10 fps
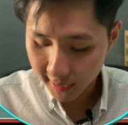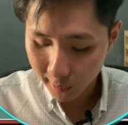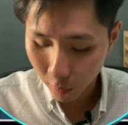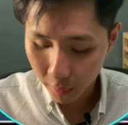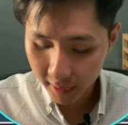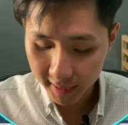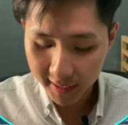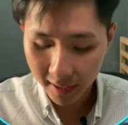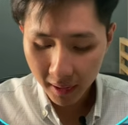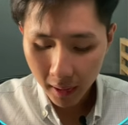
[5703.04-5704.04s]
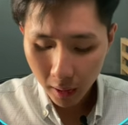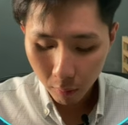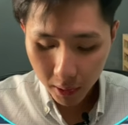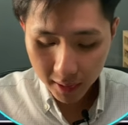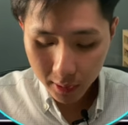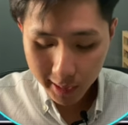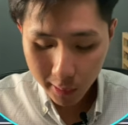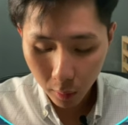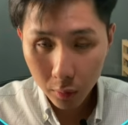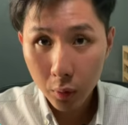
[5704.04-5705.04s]
code is that we can just
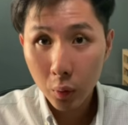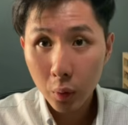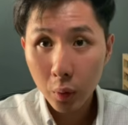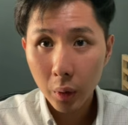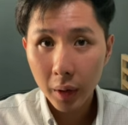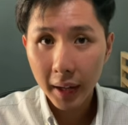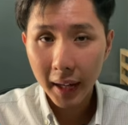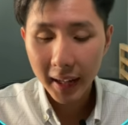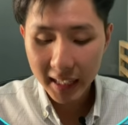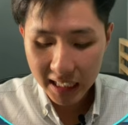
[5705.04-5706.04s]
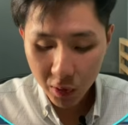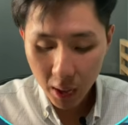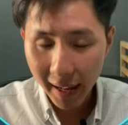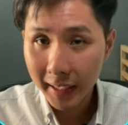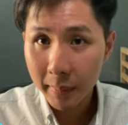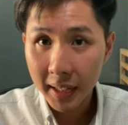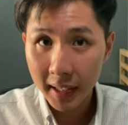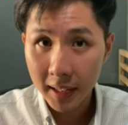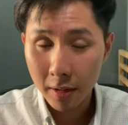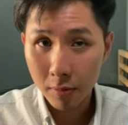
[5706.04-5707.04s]
go through each element
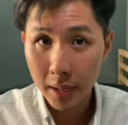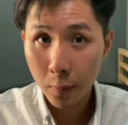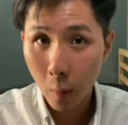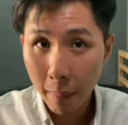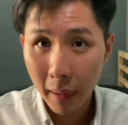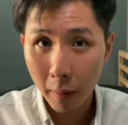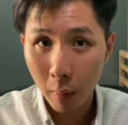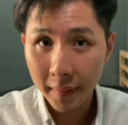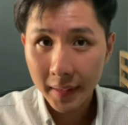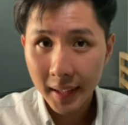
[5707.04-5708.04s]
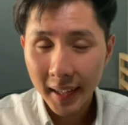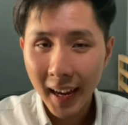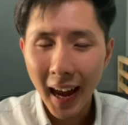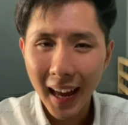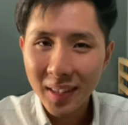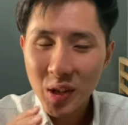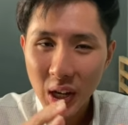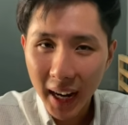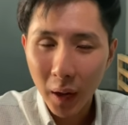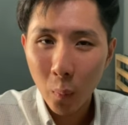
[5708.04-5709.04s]
in the array one by one and
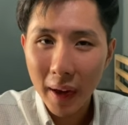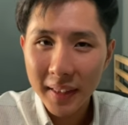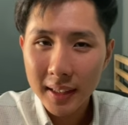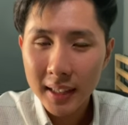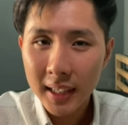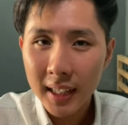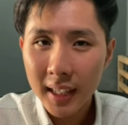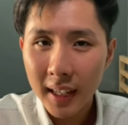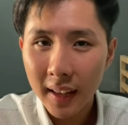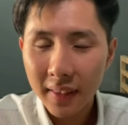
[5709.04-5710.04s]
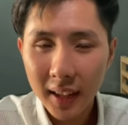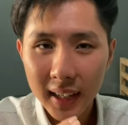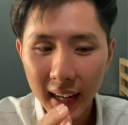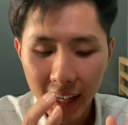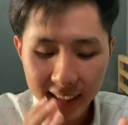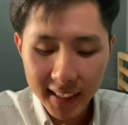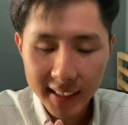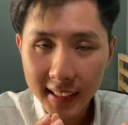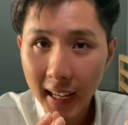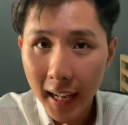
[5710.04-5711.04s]
check whether the
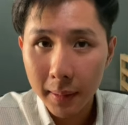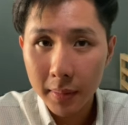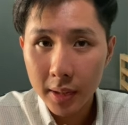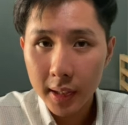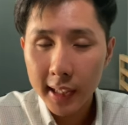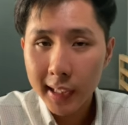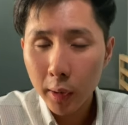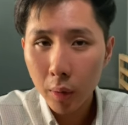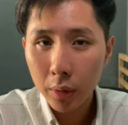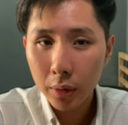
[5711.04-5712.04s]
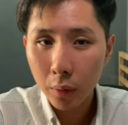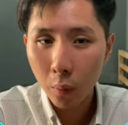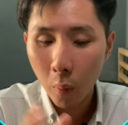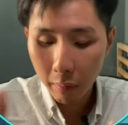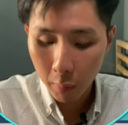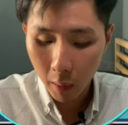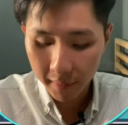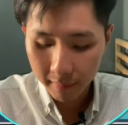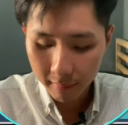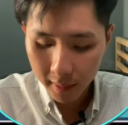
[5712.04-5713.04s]
existing element is equal to what we
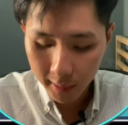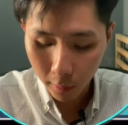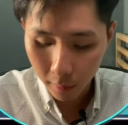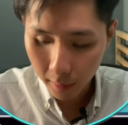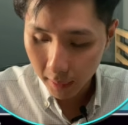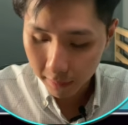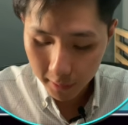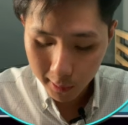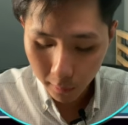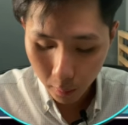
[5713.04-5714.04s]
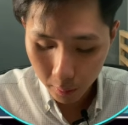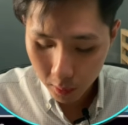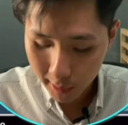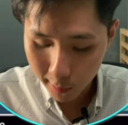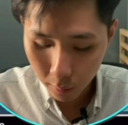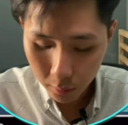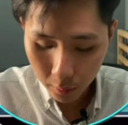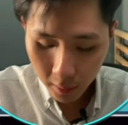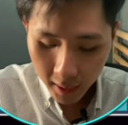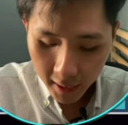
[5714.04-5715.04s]
want. So first of all, we just go through